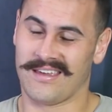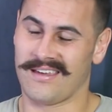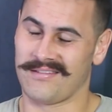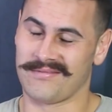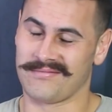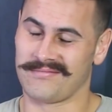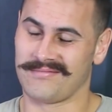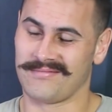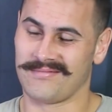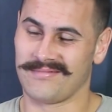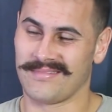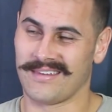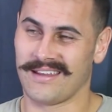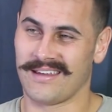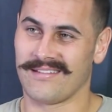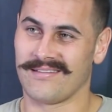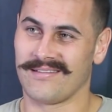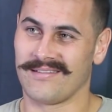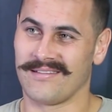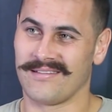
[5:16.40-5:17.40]
Yeah, yeah.
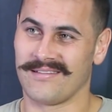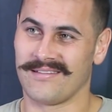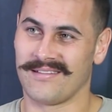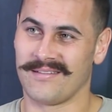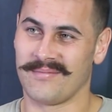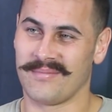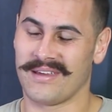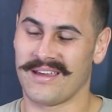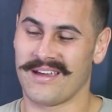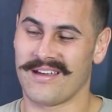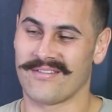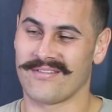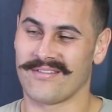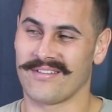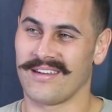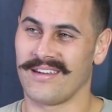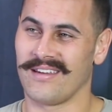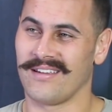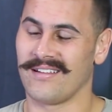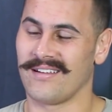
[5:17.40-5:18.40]
A big
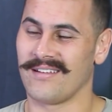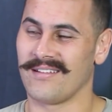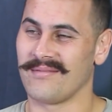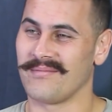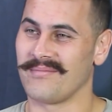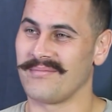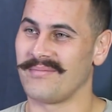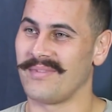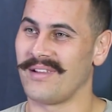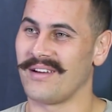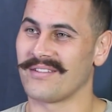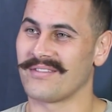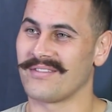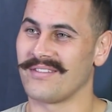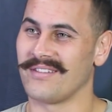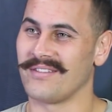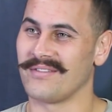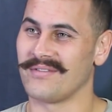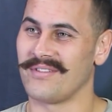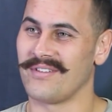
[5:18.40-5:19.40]
100-kilo bloke
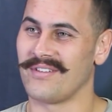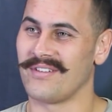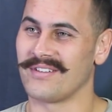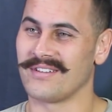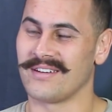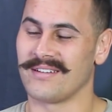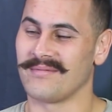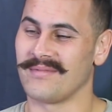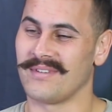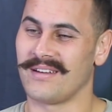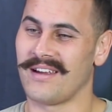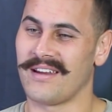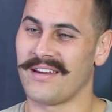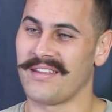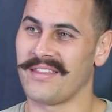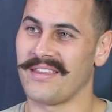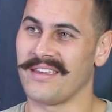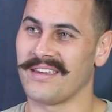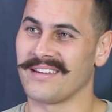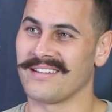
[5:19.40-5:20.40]
trying to do a high jump, but I
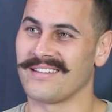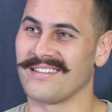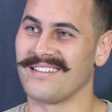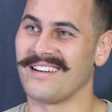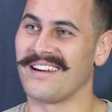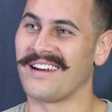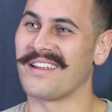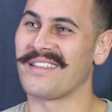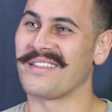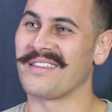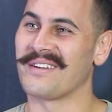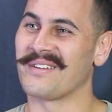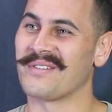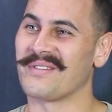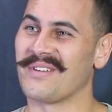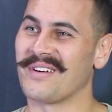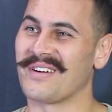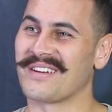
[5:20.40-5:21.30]
don't think it works.